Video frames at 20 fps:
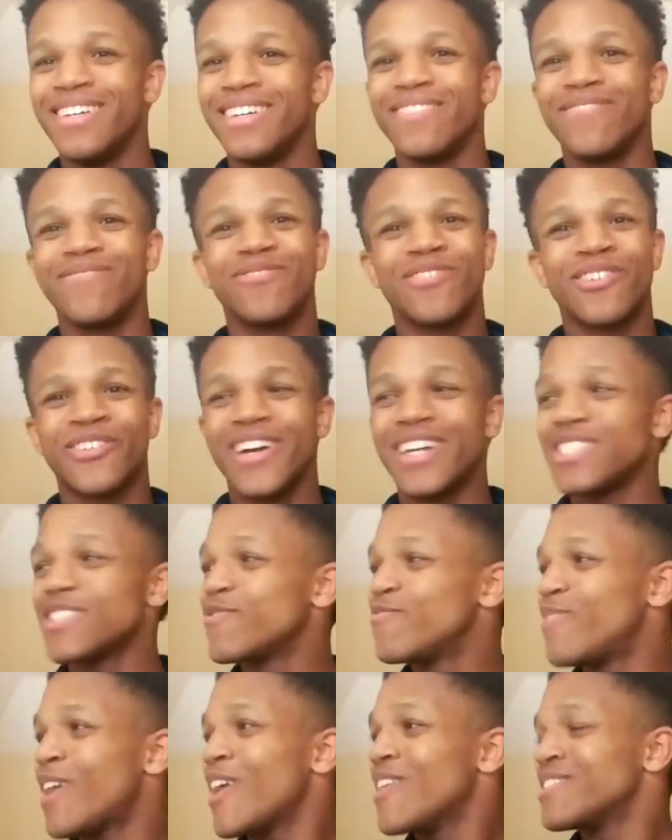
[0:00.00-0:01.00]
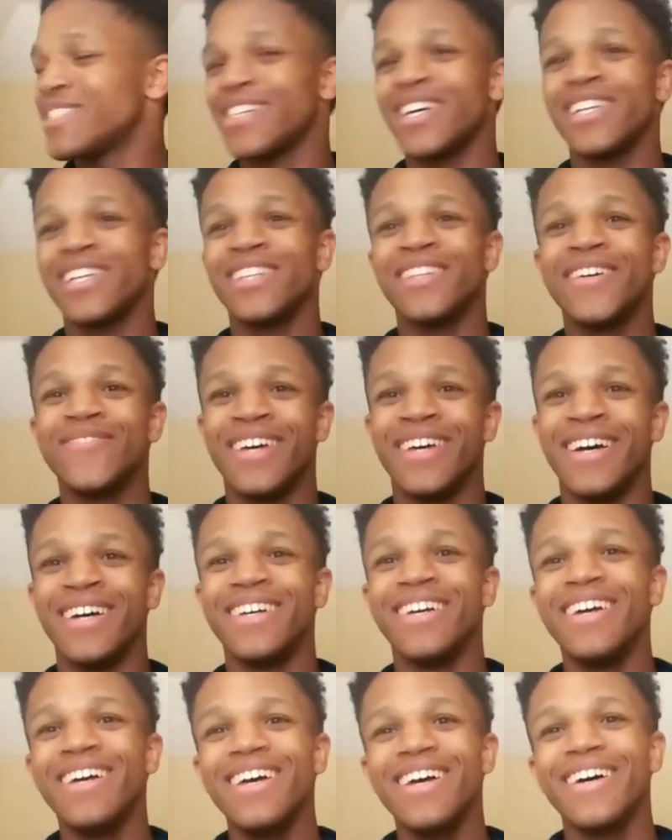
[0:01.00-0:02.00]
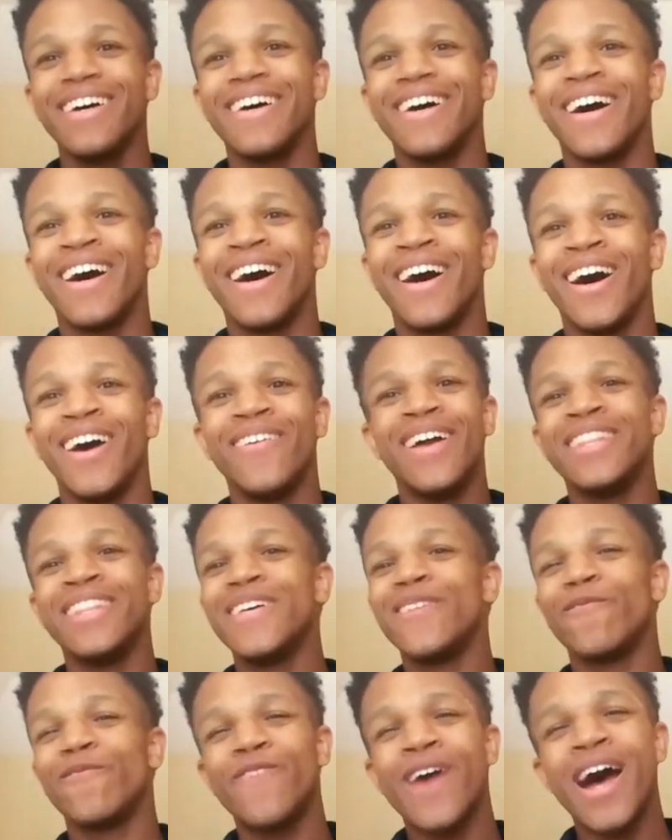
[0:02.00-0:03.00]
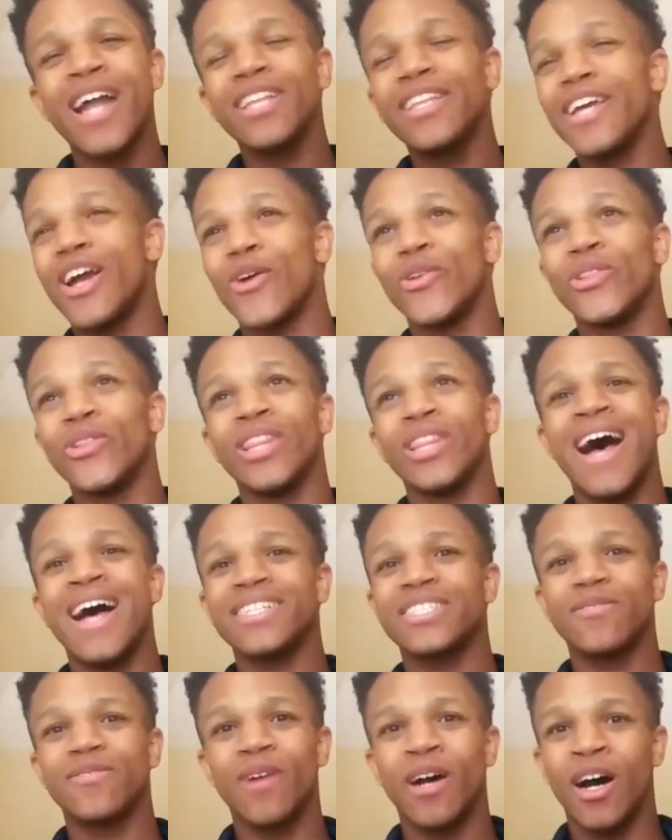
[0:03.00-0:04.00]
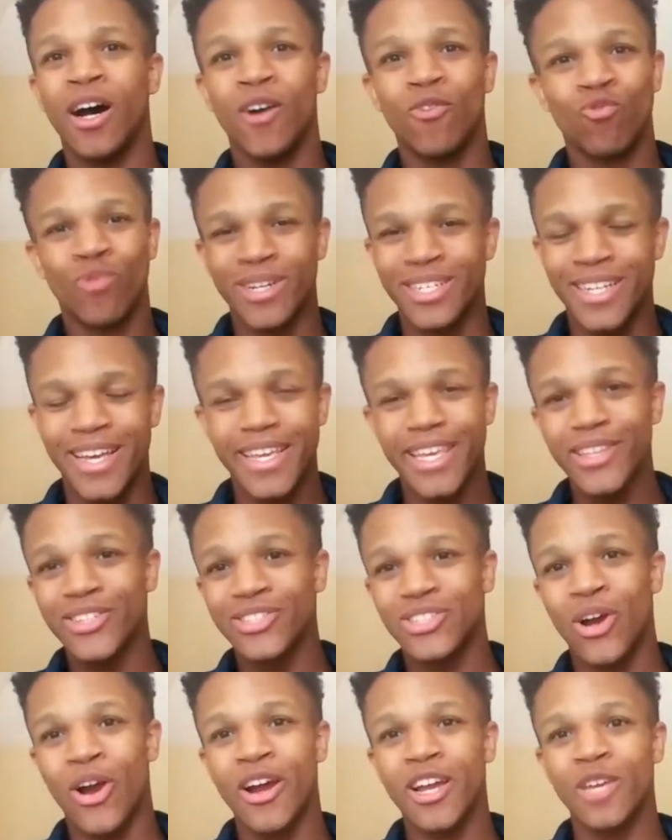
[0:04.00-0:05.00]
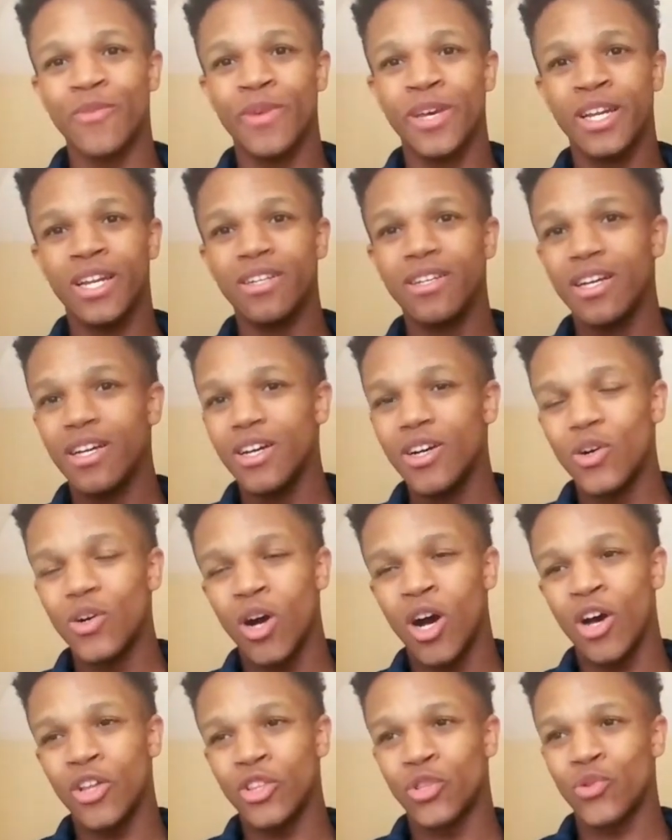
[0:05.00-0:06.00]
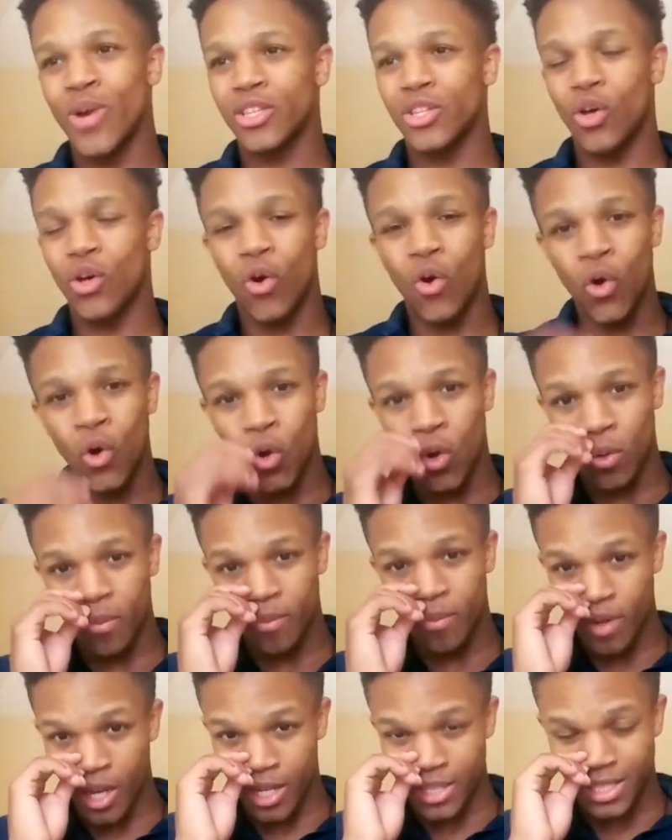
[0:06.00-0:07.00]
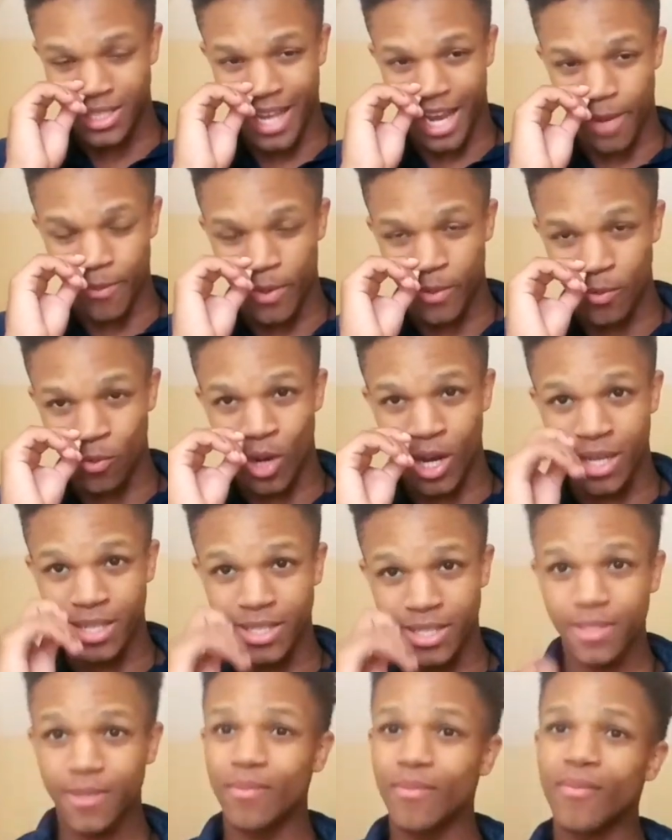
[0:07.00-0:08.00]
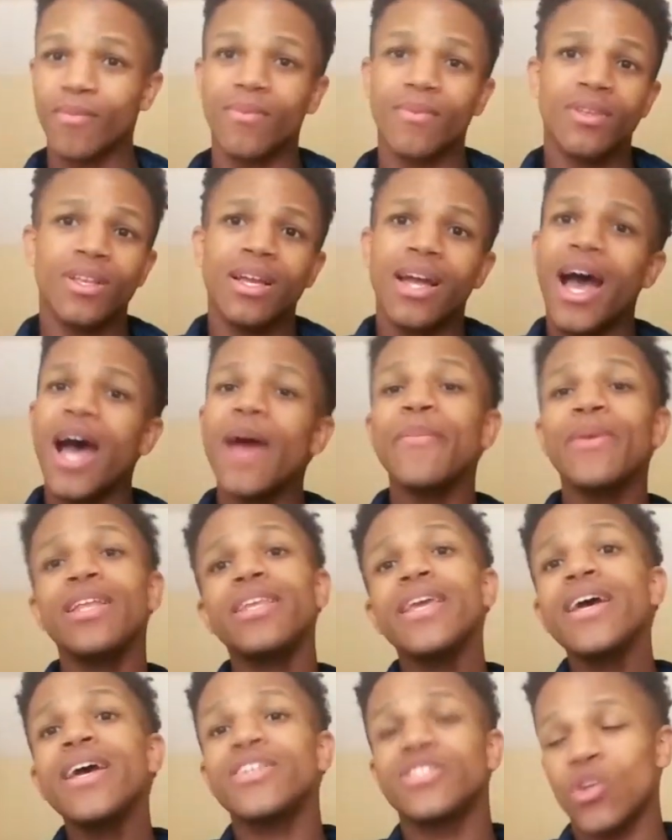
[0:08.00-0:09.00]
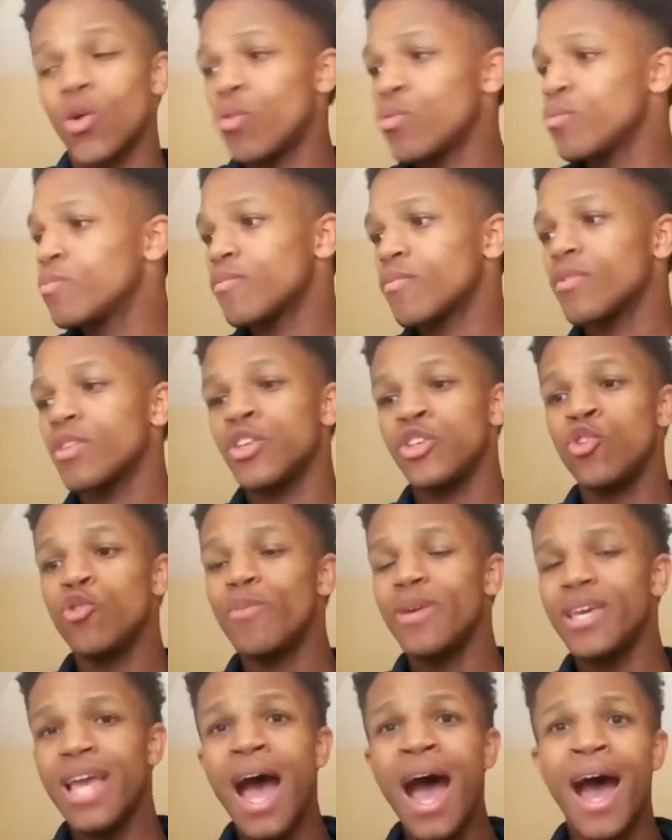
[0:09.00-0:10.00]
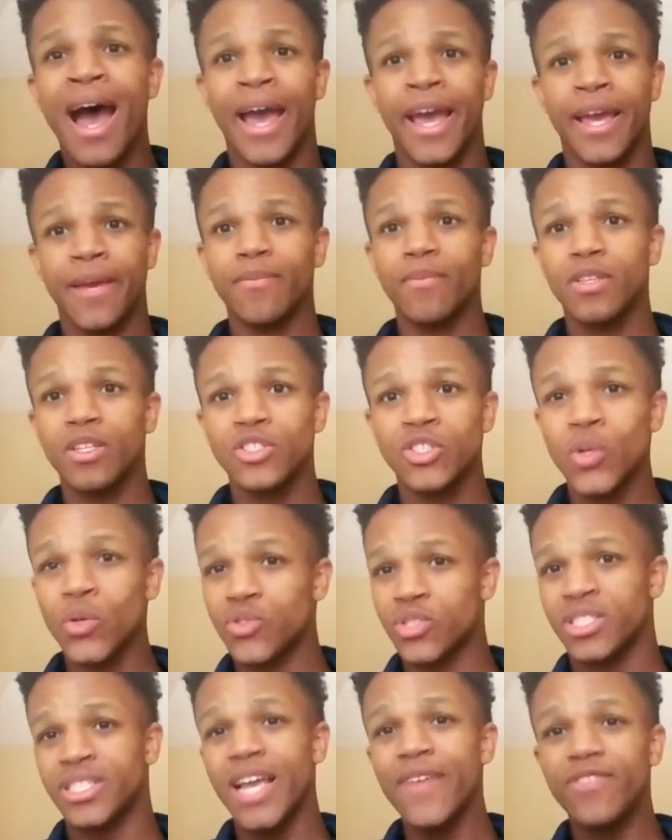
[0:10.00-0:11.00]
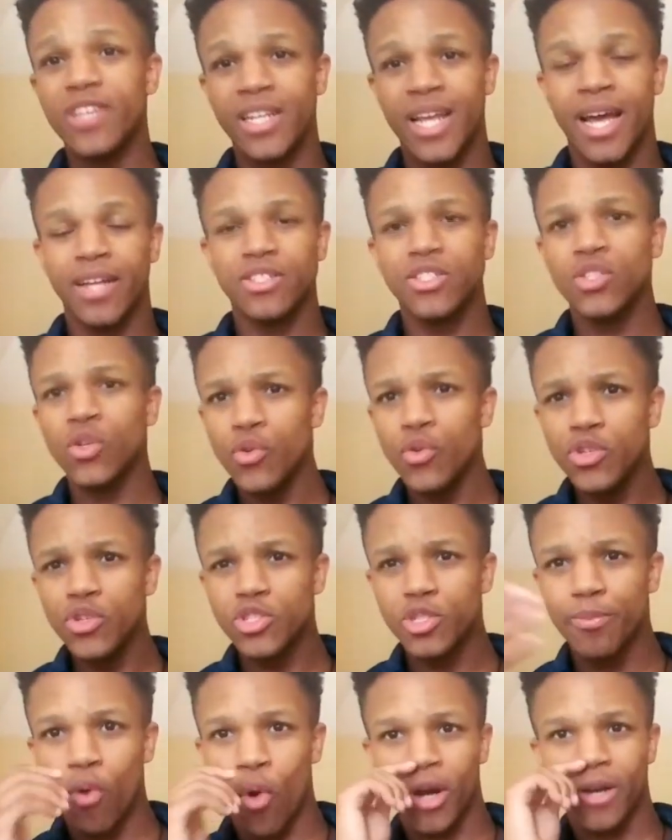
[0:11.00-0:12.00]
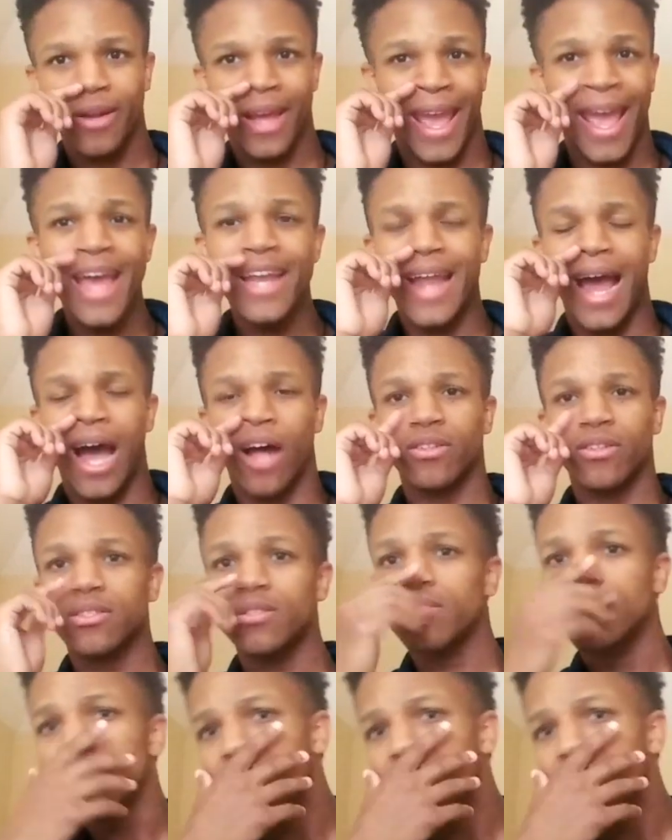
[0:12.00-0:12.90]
Progressive policy. I love that. And then finally, her last ridiculous argument throughout the whole segment was, I mean, yeah, so UBI, social safety net, so you support handouts.